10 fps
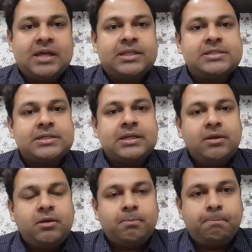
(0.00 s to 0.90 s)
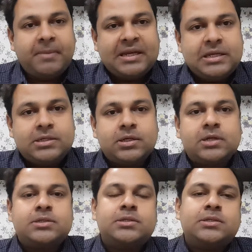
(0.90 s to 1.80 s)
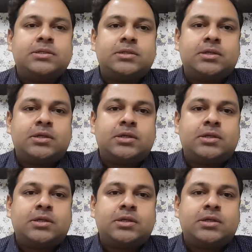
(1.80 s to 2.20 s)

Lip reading: they study many drugs